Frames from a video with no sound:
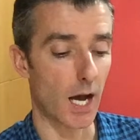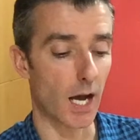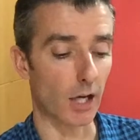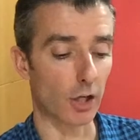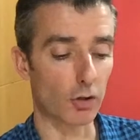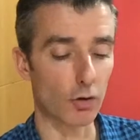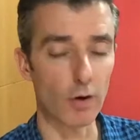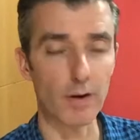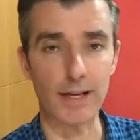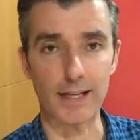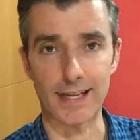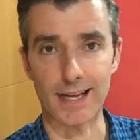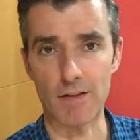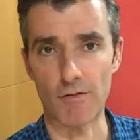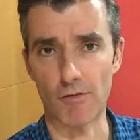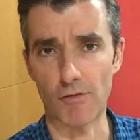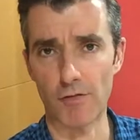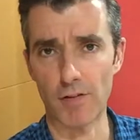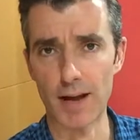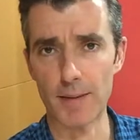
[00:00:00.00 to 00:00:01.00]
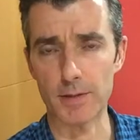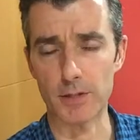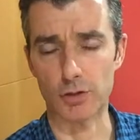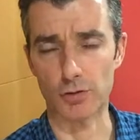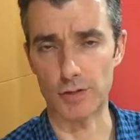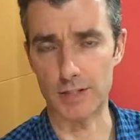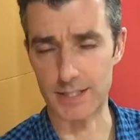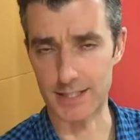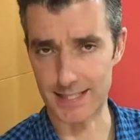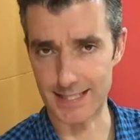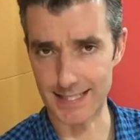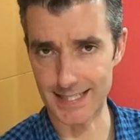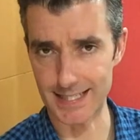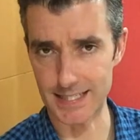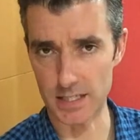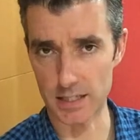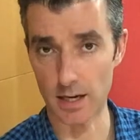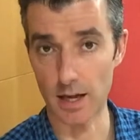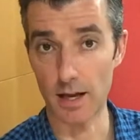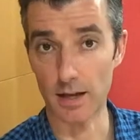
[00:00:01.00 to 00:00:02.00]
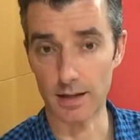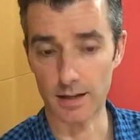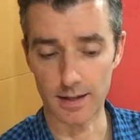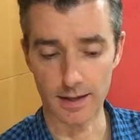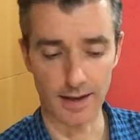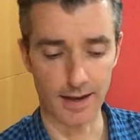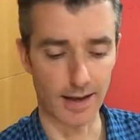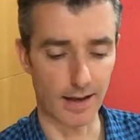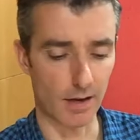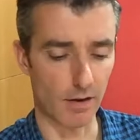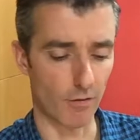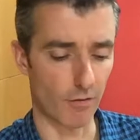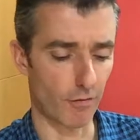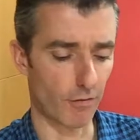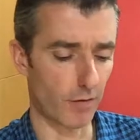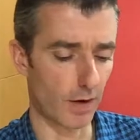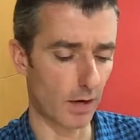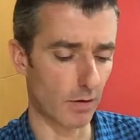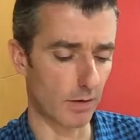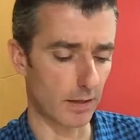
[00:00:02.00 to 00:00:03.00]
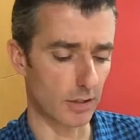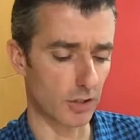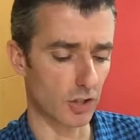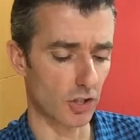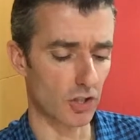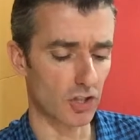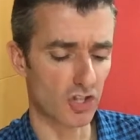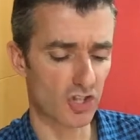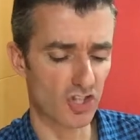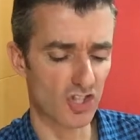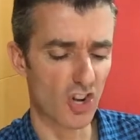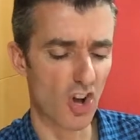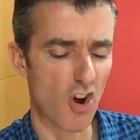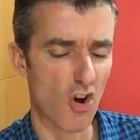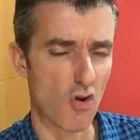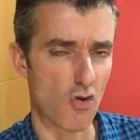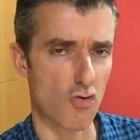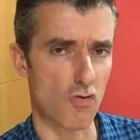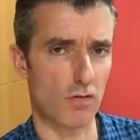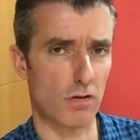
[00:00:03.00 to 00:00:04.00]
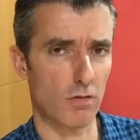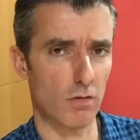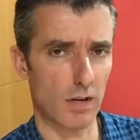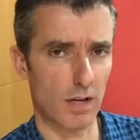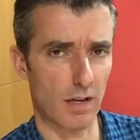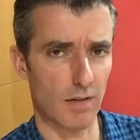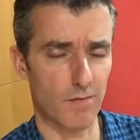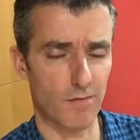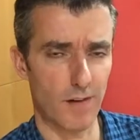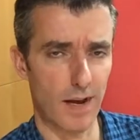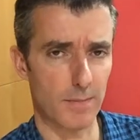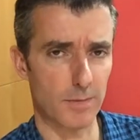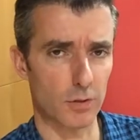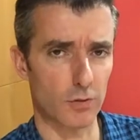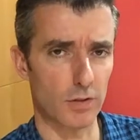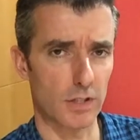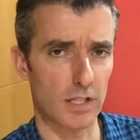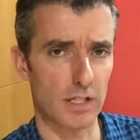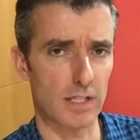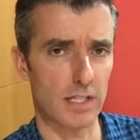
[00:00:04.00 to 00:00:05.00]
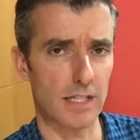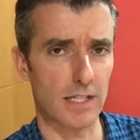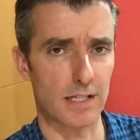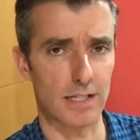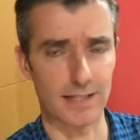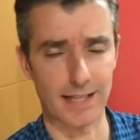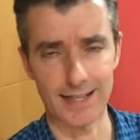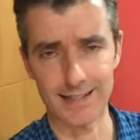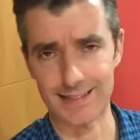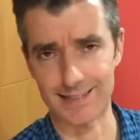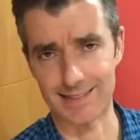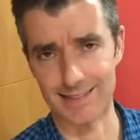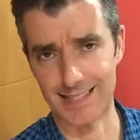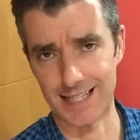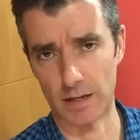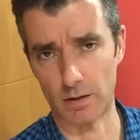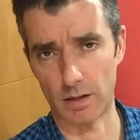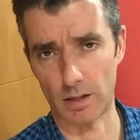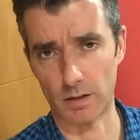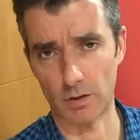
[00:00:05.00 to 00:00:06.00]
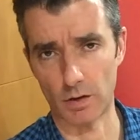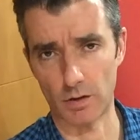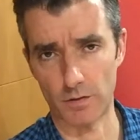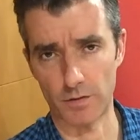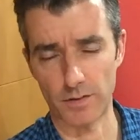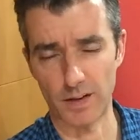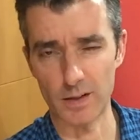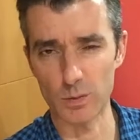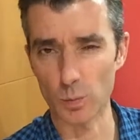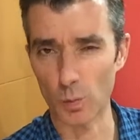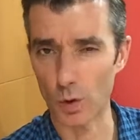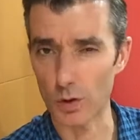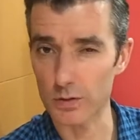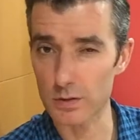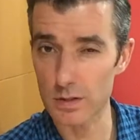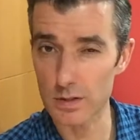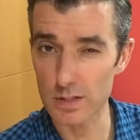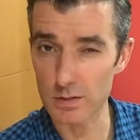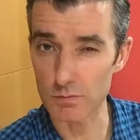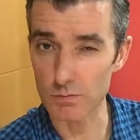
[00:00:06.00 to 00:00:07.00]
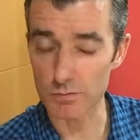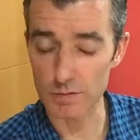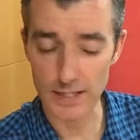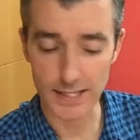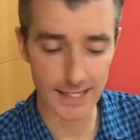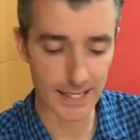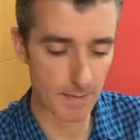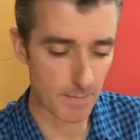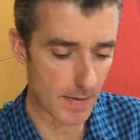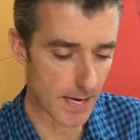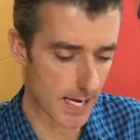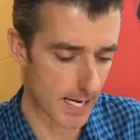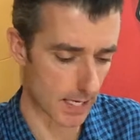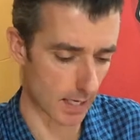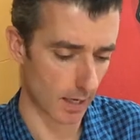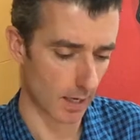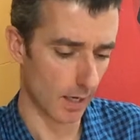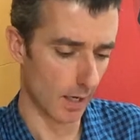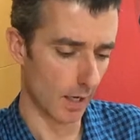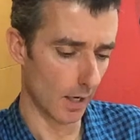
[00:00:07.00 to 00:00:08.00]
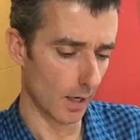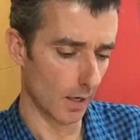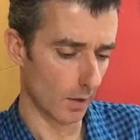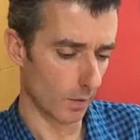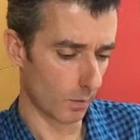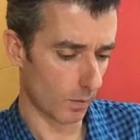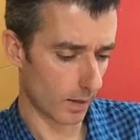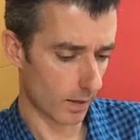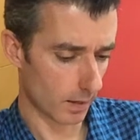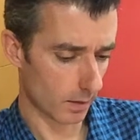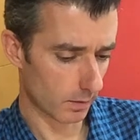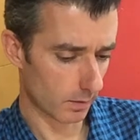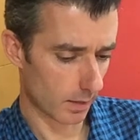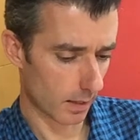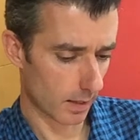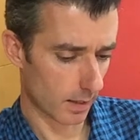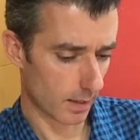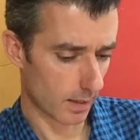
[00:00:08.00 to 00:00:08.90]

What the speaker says: chronic inflammatory disease can flourish. So, chronic inflammatory disease, that doesn't sound like a lot of fun. What does it really mean? Well,